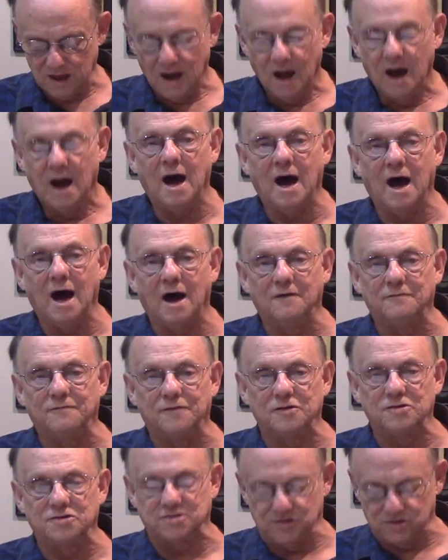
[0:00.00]
uh,
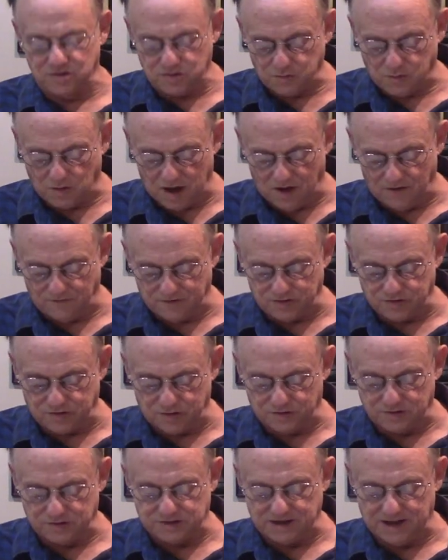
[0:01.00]
verses 12 and
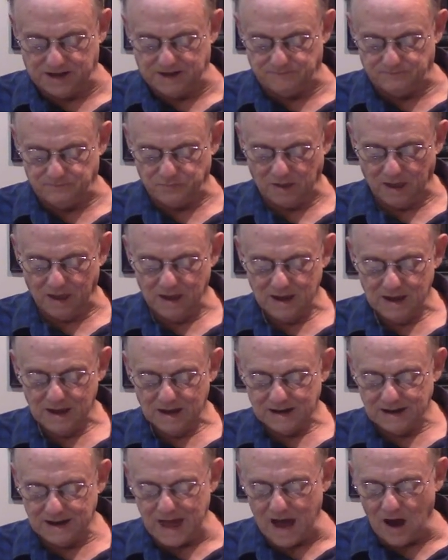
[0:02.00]
13.
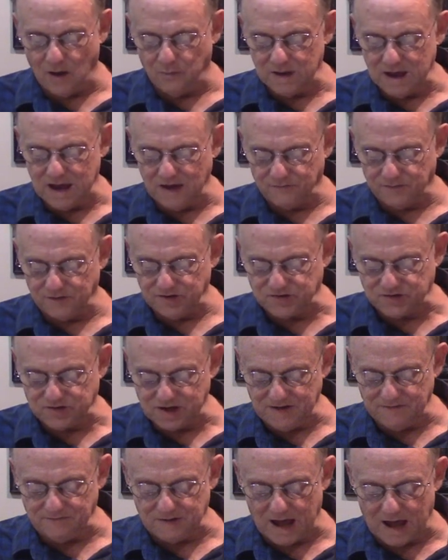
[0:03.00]
Now we have
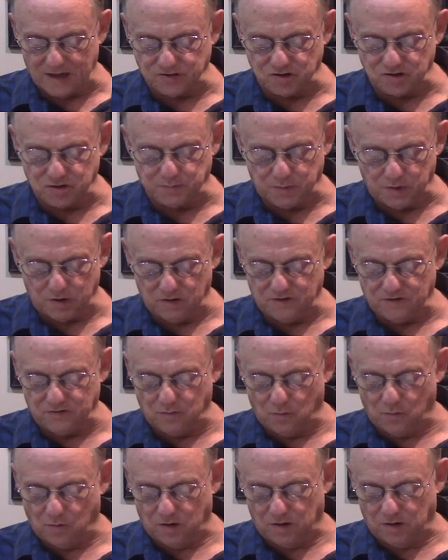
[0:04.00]
received not the Spirit of
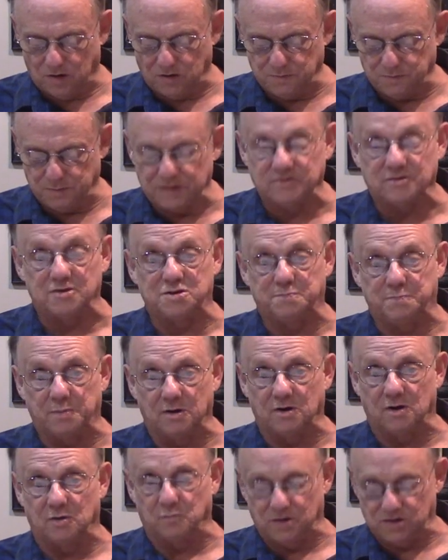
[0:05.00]
the world, but the
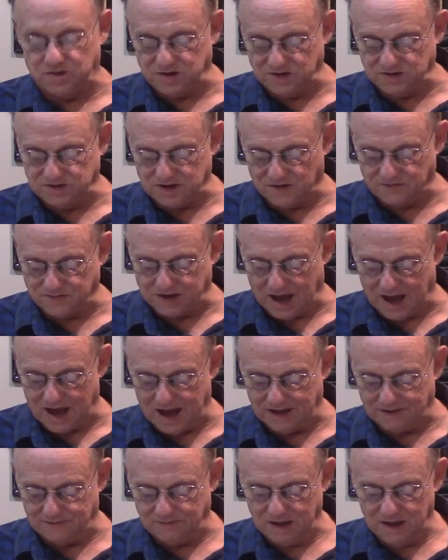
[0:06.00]
Spirit which is of
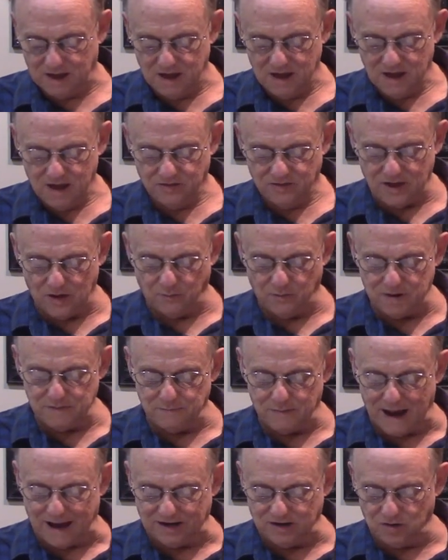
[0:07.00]
God, that we
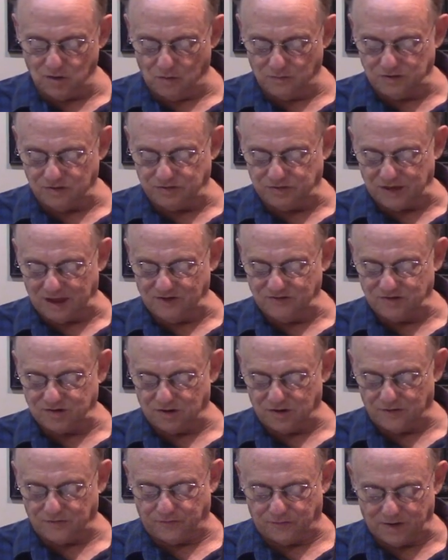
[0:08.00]
might know the things
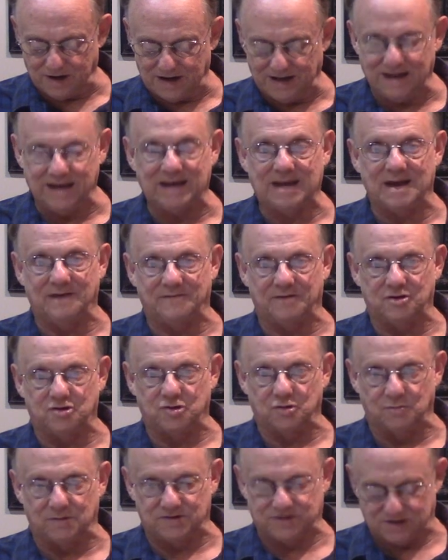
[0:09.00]
that are freely given
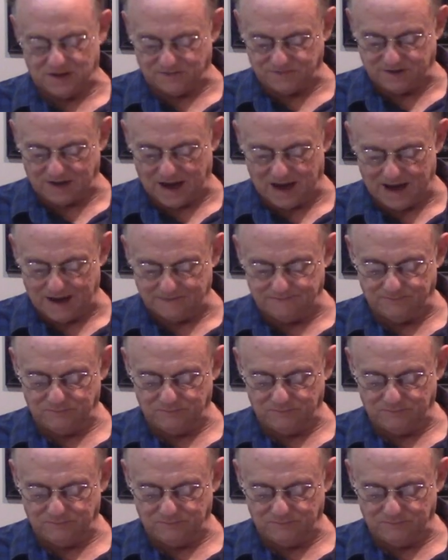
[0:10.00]
to us of God.